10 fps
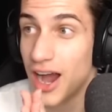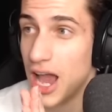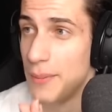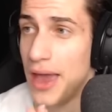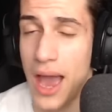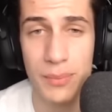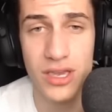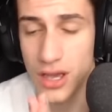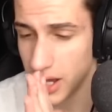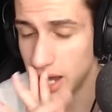I am
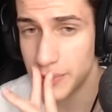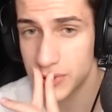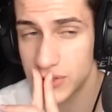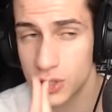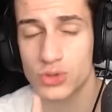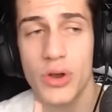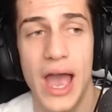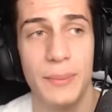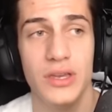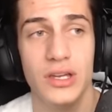happy. I'm so so
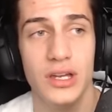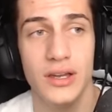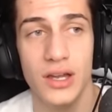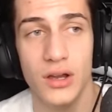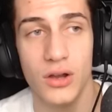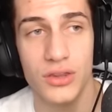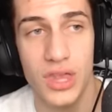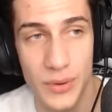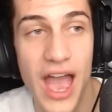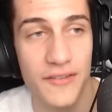happy
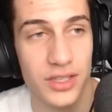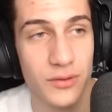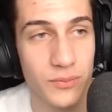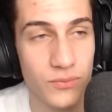that we have it.